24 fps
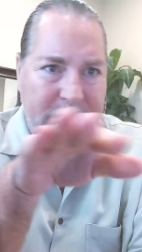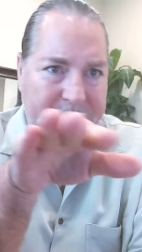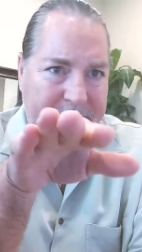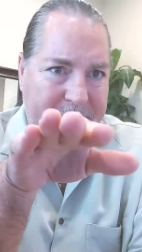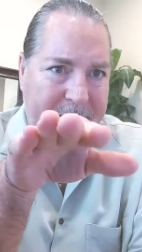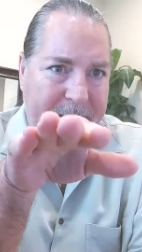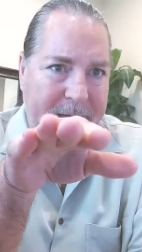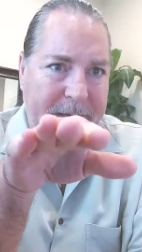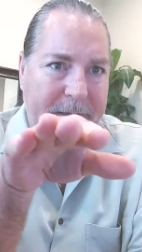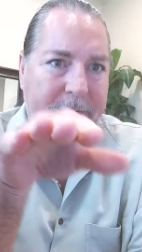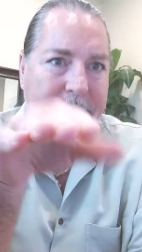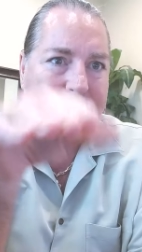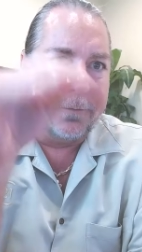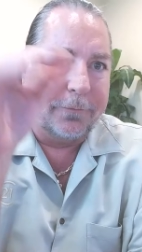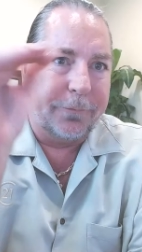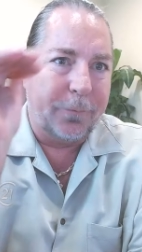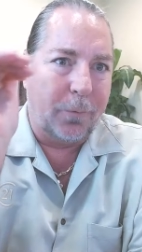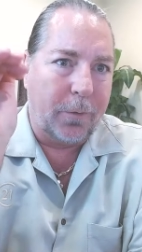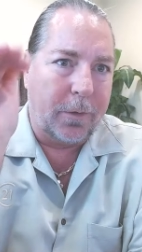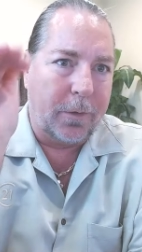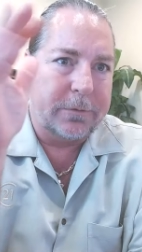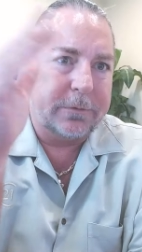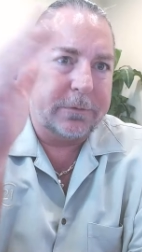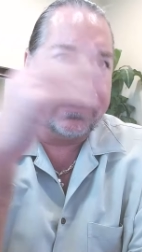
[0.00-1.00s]
today, a
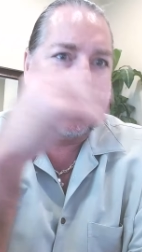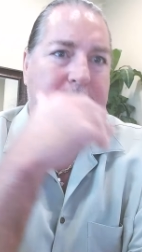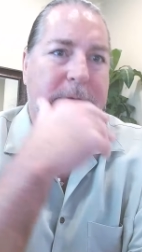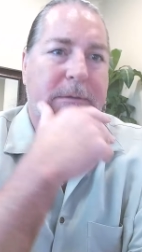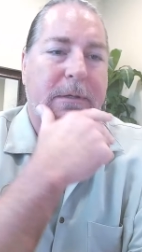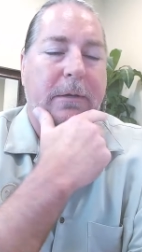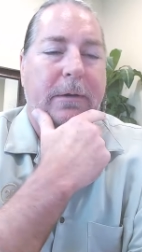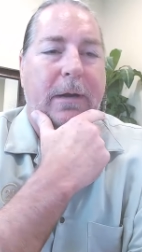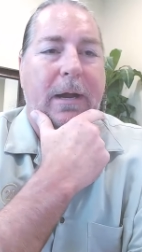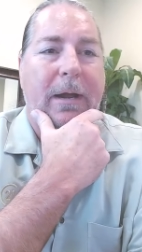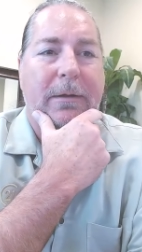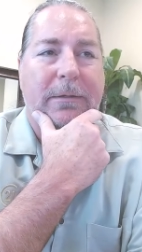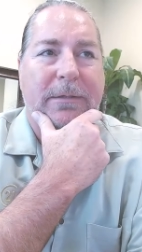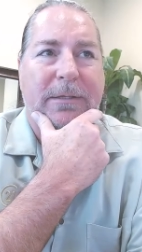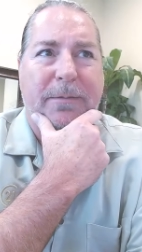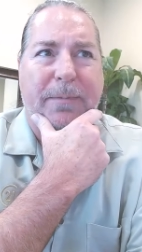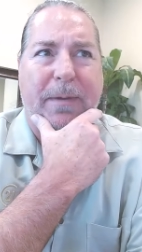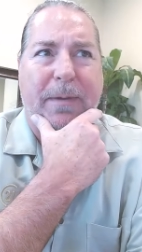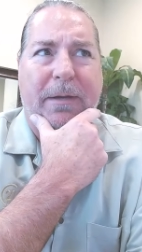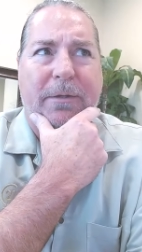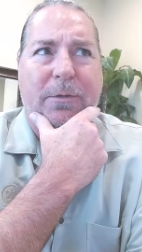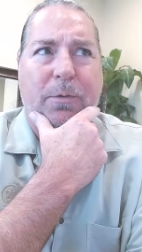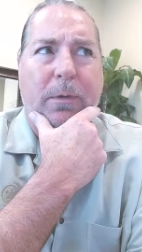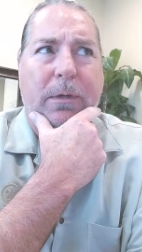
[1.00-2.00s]
four hundred thousand dollar house is
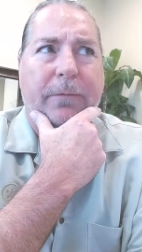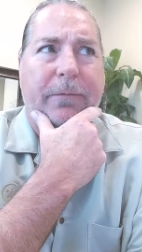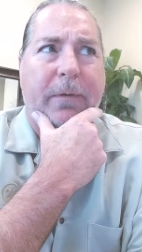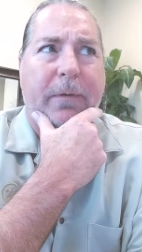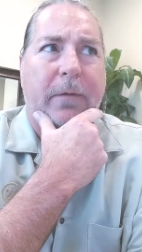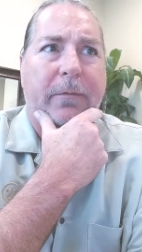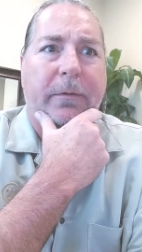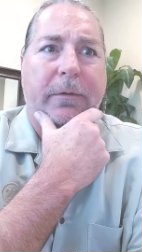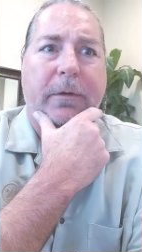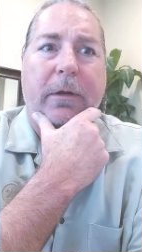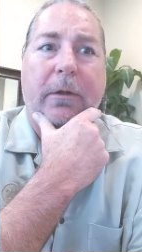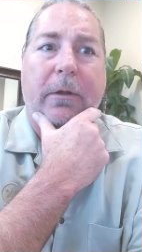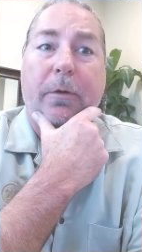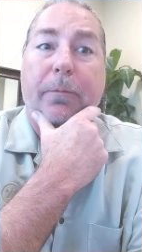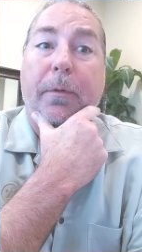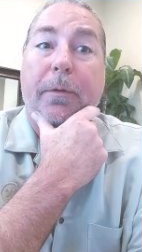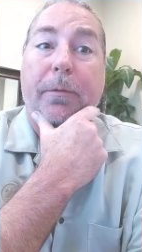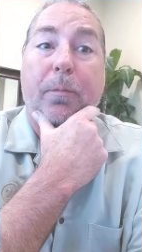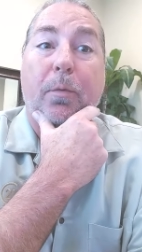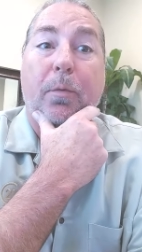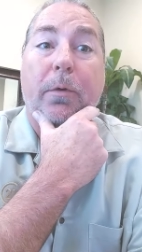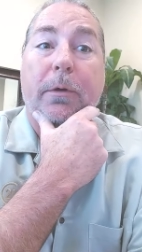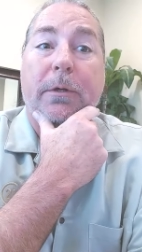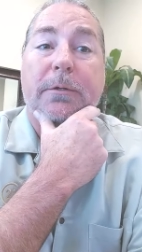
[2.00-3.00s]
about a twenty-five hundred dollar a
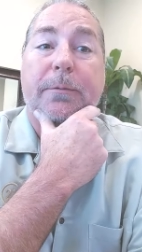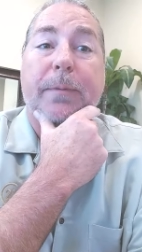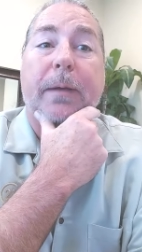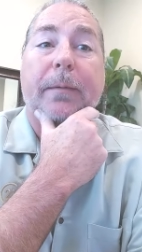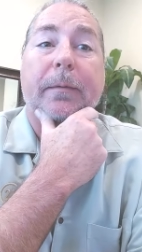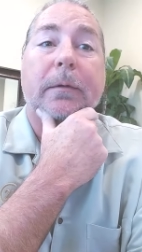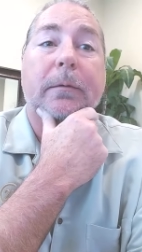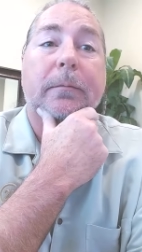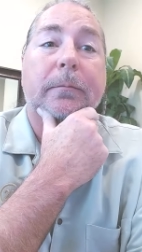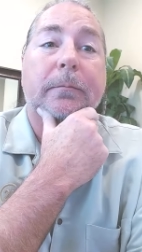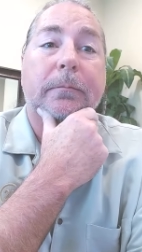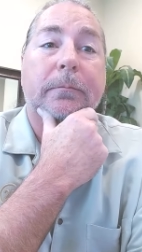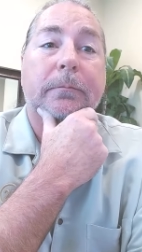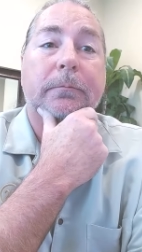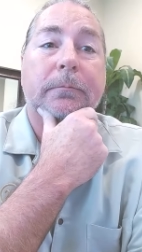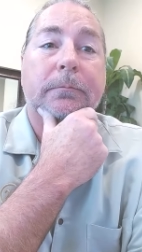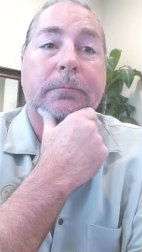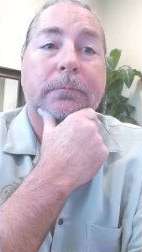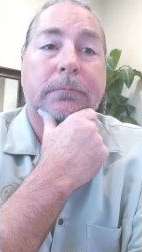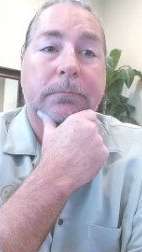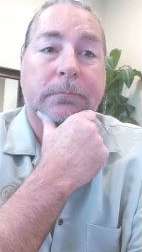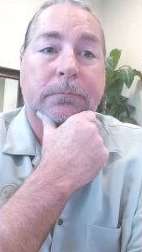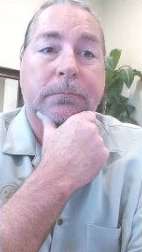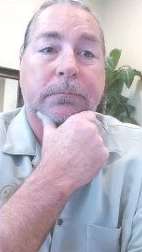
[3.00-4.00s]
month mortgage payment,
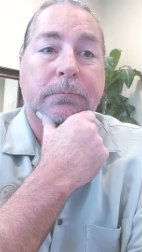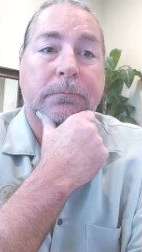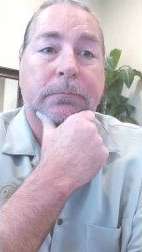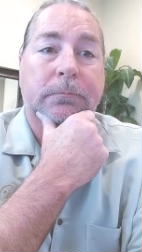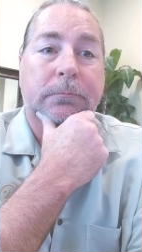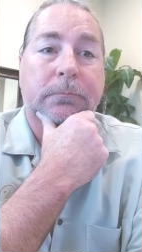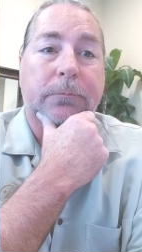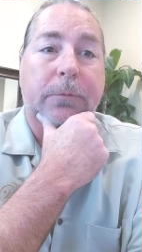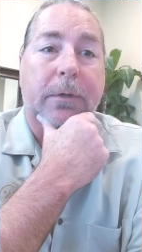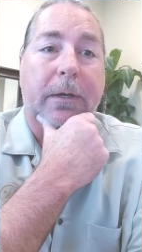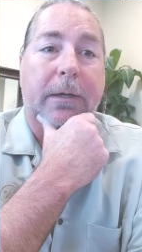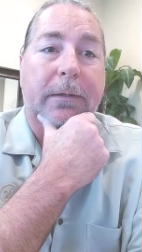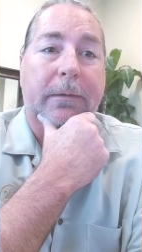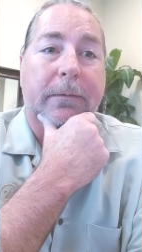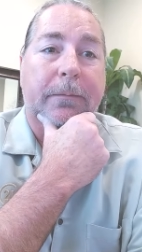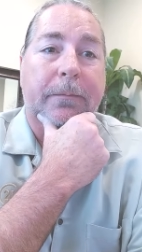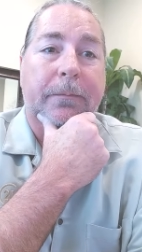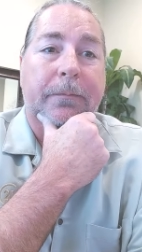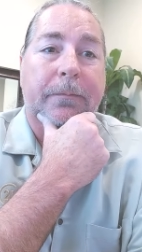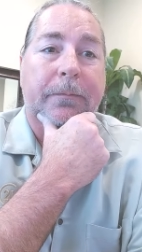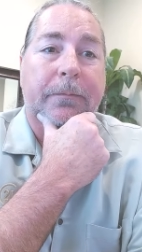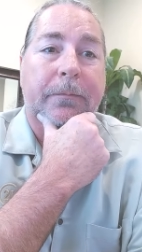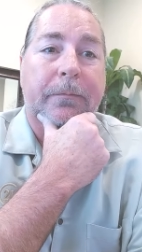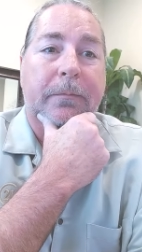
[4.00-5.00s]
right?
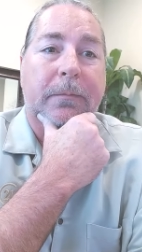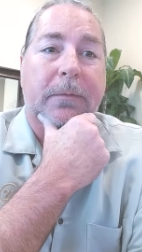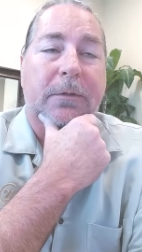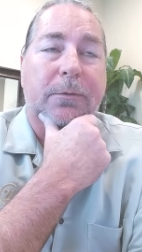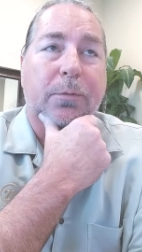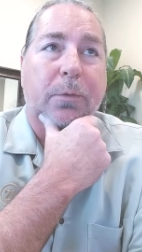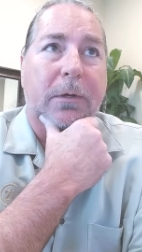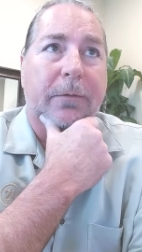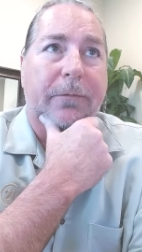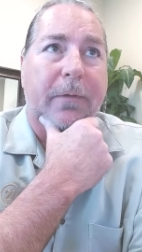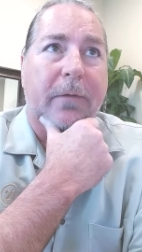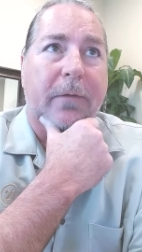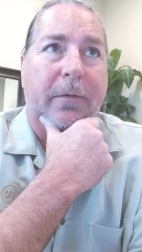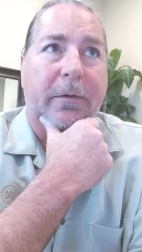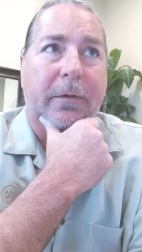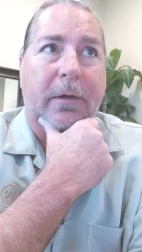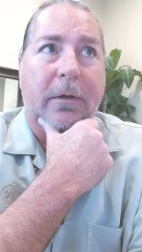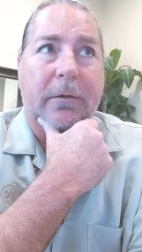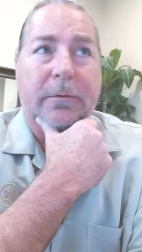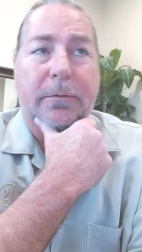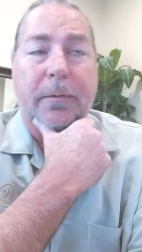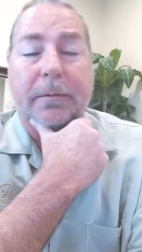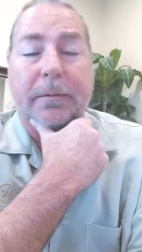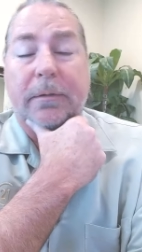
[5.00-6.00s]
twenty-five hundred
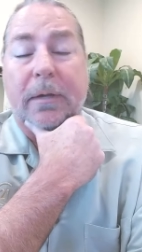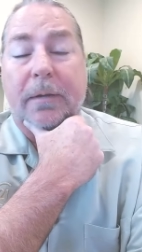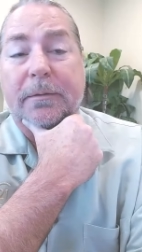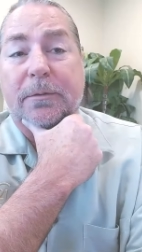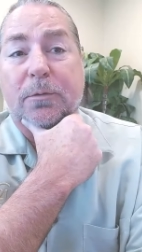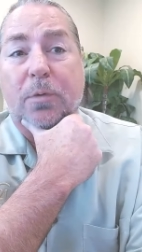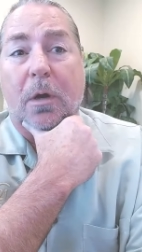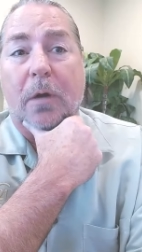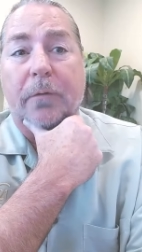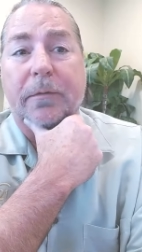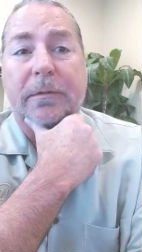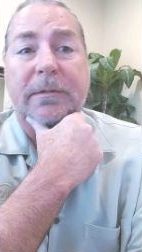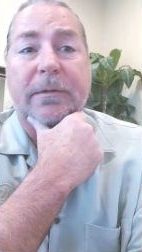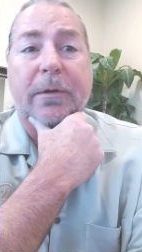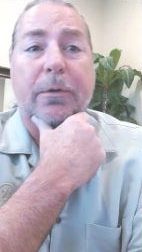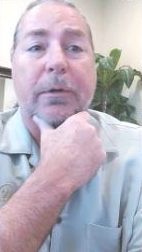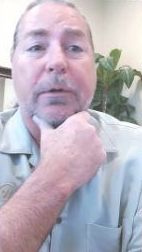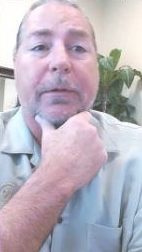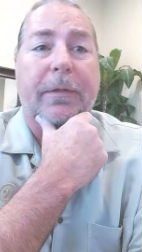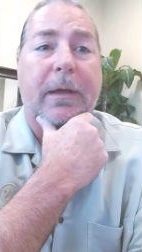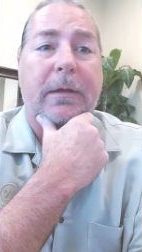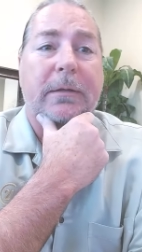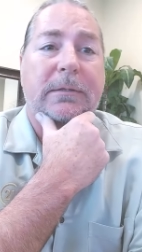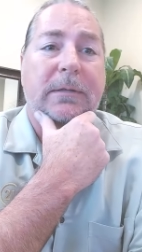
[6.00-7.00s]
dollars times twelve is
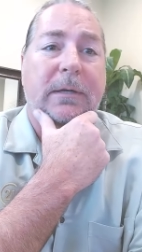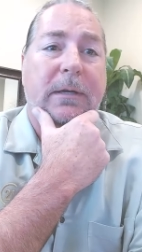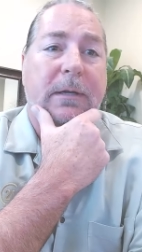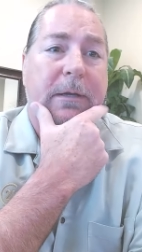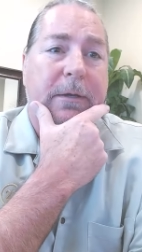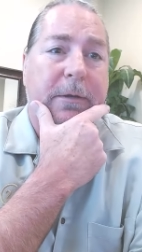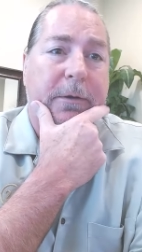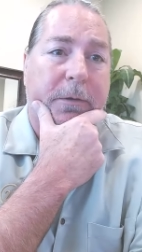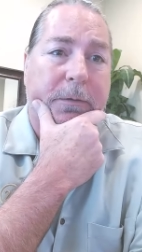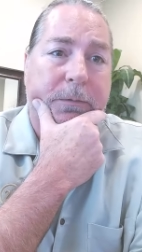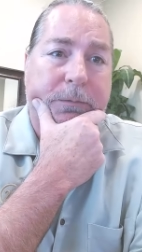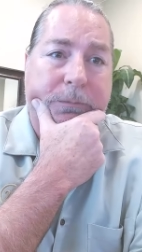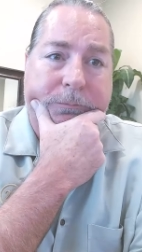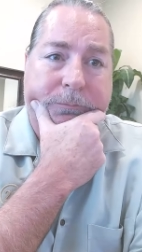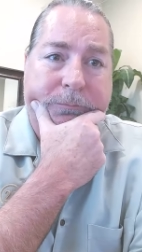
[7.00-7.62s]
thirty thousand a year.